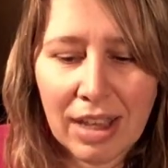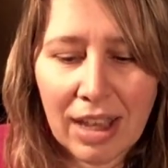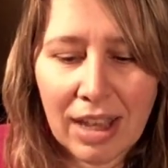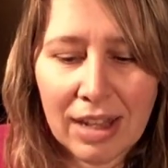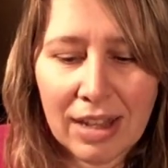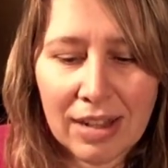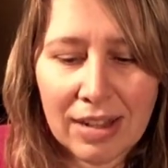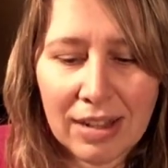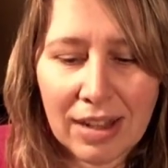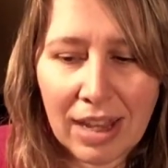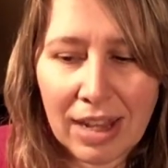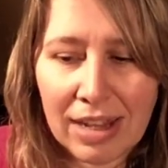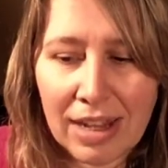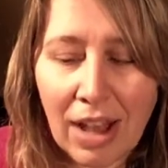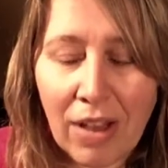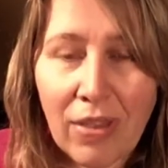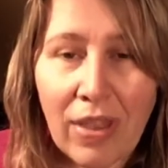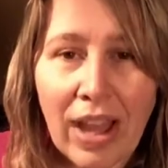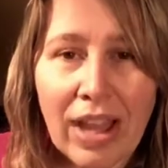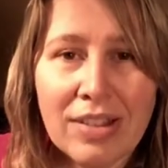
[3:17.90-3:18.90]
And
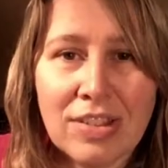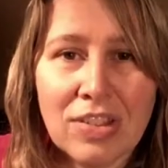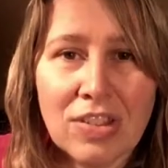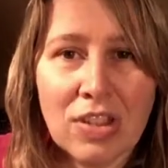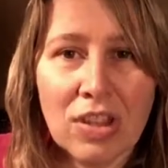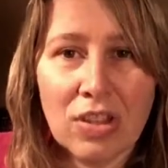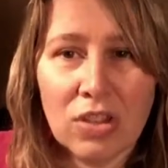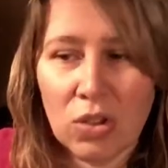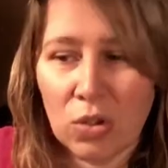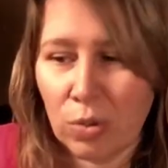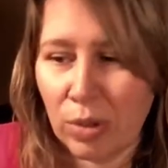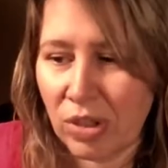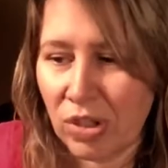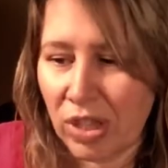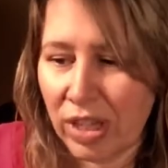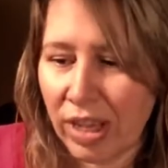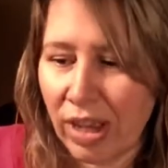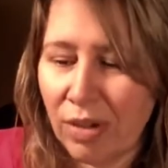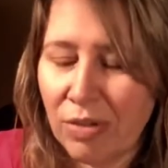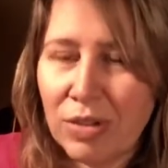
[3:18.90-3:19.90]
now that's
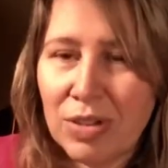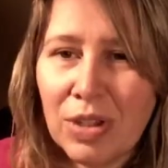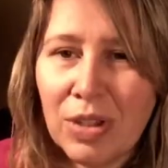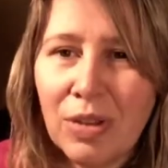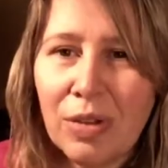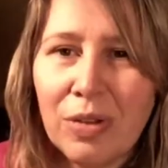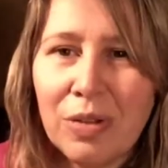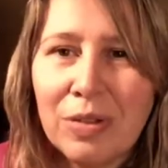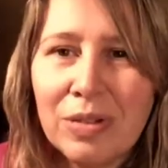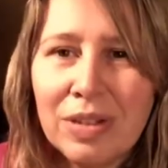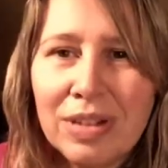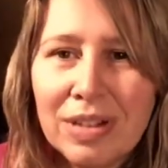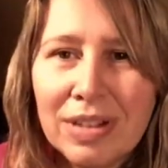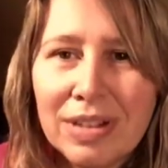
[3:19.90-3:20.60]
switching out too.